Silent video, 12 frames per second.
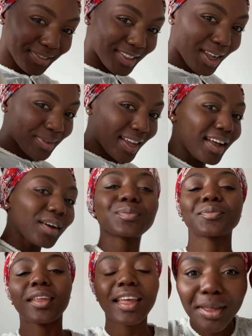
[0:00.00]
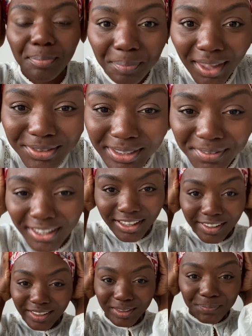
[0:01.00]
I also used this time to
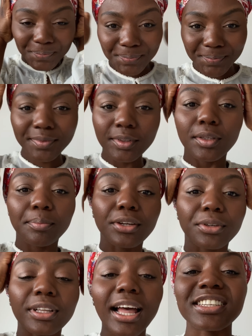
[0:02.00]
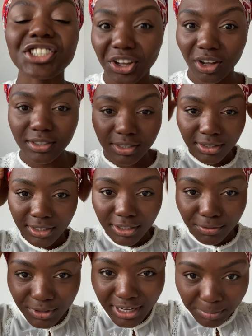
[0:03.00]
get dressed.
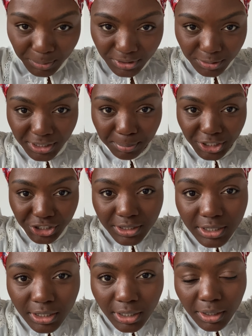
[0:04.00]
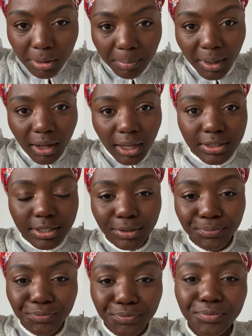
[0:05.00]
And now it's time for the big
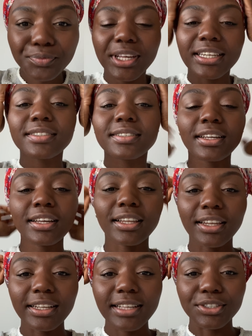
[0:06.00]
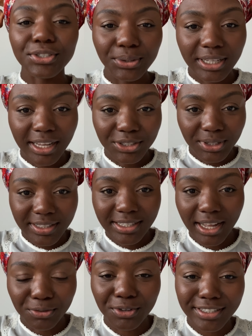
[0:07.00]
reveal. Let's see how it
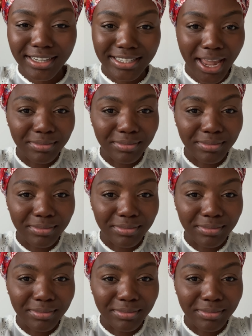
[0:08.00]
looks.